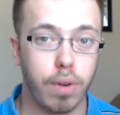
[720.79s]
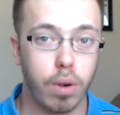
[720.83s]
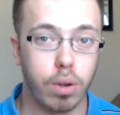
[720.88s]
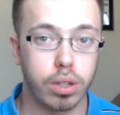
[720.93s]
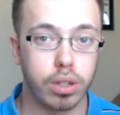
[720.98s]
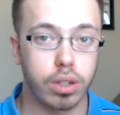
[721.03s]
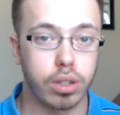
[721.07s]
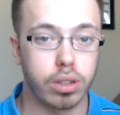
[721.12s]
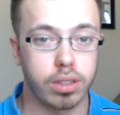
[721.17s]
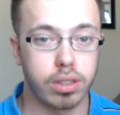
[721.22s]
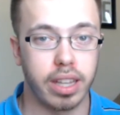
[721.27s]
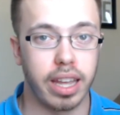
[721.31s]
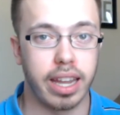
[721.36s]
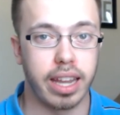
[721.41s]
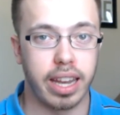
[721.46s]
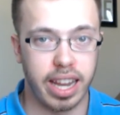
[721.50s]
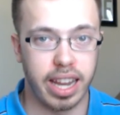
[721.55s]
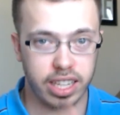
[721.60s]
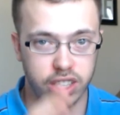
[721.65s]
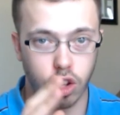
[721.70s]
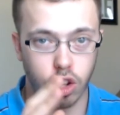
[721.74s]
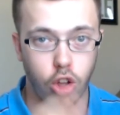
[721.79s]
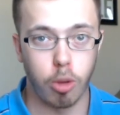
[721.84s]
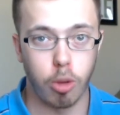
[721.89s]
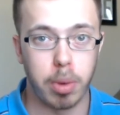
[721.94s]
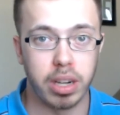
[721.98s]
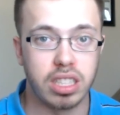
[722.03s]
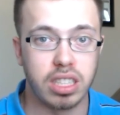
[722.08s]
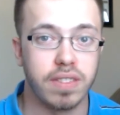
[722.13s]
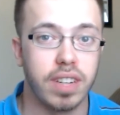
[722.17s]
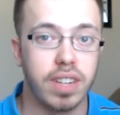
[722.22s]
folder that has a whole
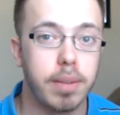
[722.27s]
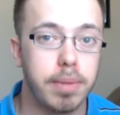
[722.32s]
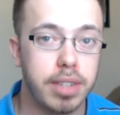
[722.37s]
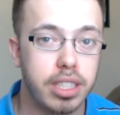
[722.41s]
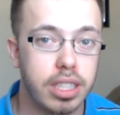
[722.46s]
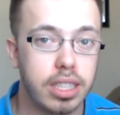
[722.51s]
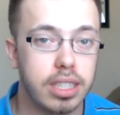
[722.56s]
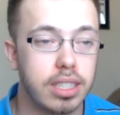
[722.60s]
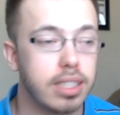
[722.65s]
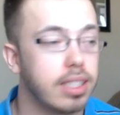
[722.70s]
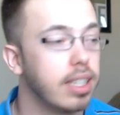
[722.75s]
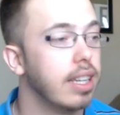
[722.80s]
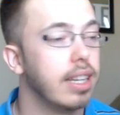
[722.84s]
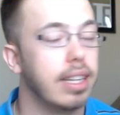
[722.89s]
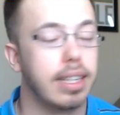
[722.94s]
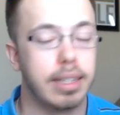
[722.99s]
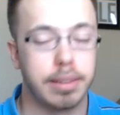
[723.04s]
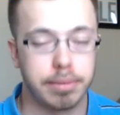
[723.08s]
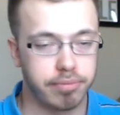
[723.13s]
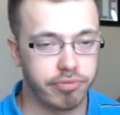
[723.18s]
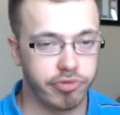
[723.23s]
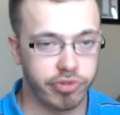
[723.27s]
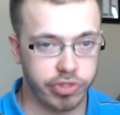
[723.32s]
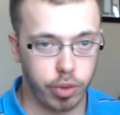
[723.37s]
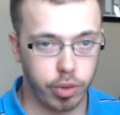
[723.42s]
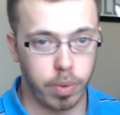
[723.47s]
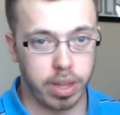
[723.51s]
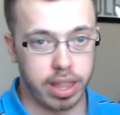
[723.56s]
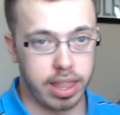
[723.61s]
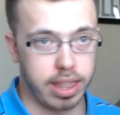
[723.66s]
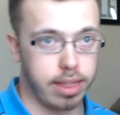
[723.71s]
bunch of images
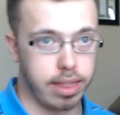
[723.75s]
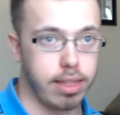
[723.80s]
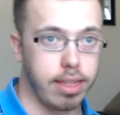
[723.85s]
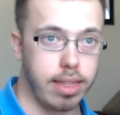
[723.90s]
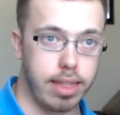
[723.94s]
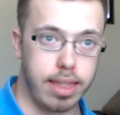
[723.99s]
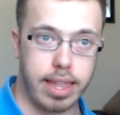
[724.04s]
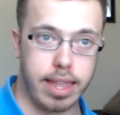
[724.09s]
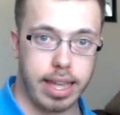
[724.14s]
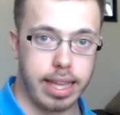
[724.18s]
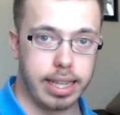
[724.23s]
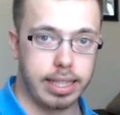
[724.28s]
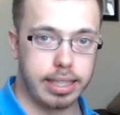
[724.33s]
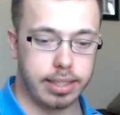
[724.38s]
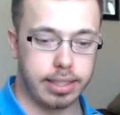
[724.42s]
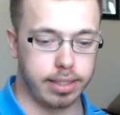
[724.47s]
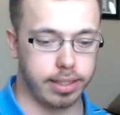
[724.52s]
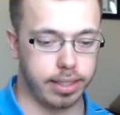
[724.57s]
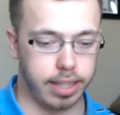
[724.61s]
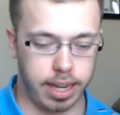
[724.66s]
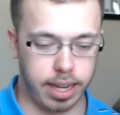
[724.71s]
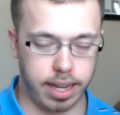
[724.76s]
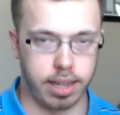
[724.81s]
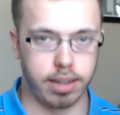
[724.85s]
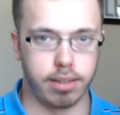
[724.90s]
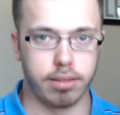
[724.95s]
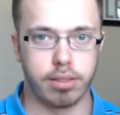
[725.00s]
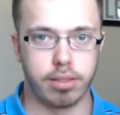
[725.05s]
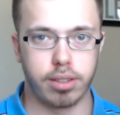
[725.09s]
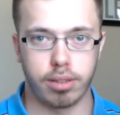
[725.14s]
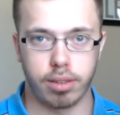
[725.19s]
with this
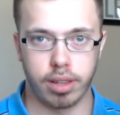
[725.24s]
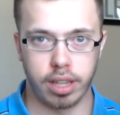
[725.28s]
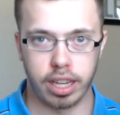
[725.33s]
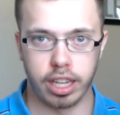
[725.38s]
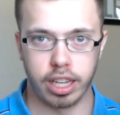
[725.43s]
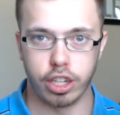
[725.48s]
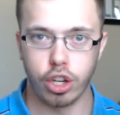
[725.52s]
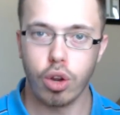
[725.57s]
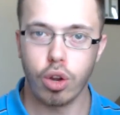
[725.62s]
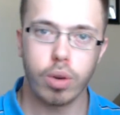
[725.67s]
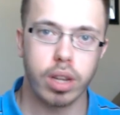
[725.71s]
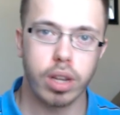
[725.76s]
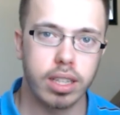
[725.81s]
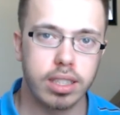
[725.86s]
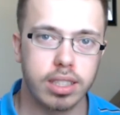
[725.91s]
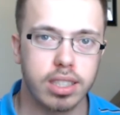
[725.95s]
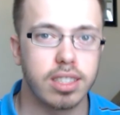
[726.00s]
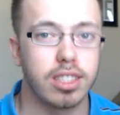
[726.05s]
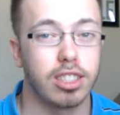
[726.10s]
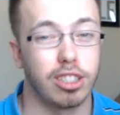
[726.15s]
and the tokens.